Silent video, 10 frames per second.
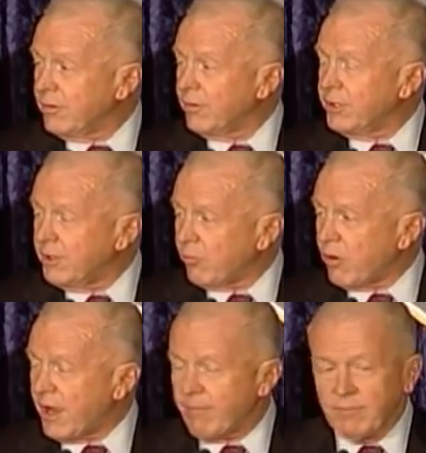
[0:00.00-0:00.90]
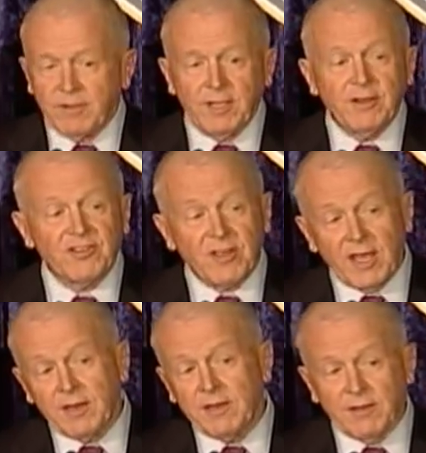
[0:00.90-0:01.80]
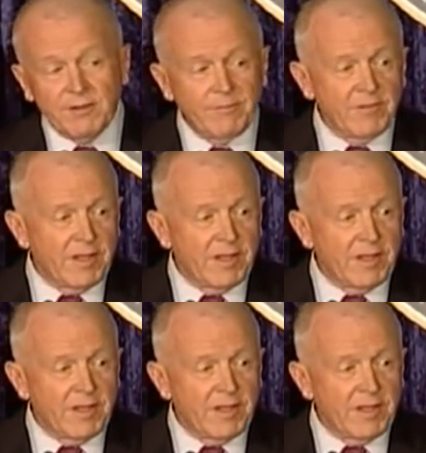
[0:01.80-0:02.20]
during the prep, he decided to